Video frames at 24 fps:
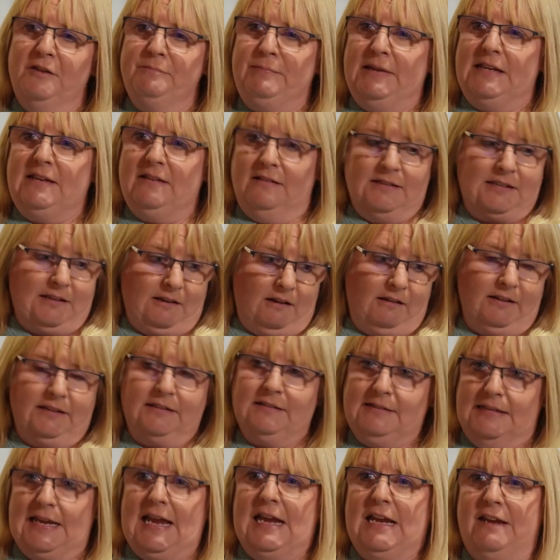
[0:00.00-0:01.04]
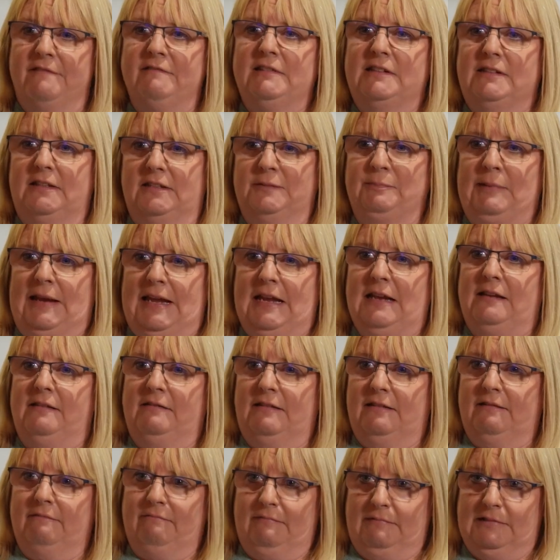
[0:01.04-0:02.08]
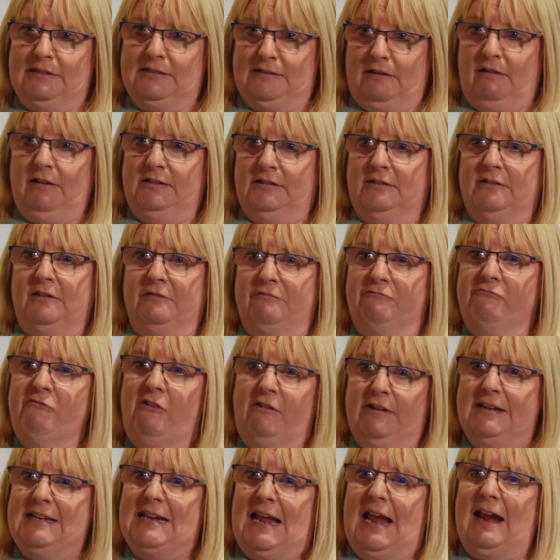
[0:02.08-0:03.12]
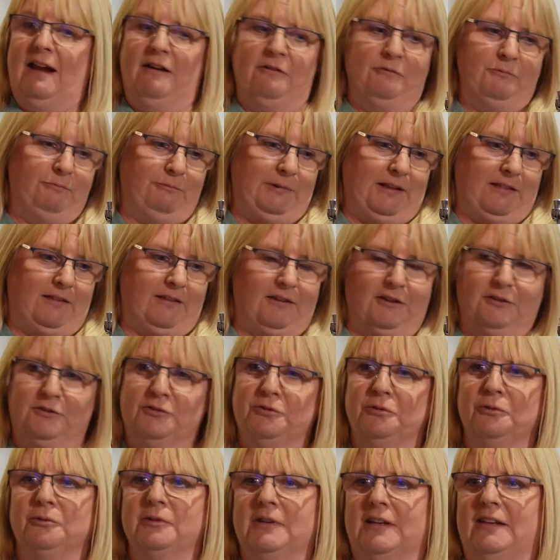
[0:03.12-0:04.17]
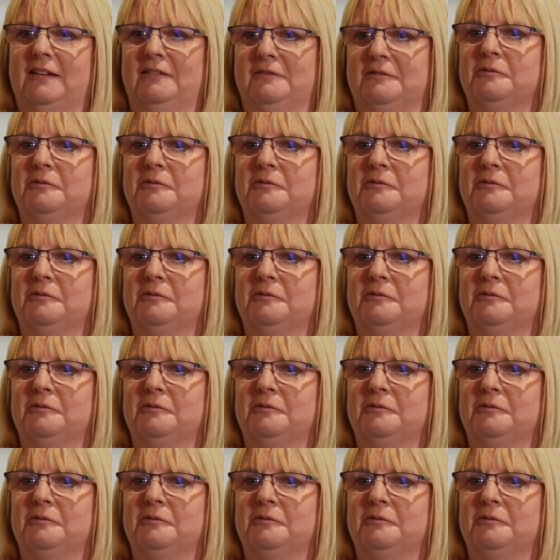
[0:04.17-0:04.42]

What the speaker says: obedience, like Tehya is displaying signs of right now with her talking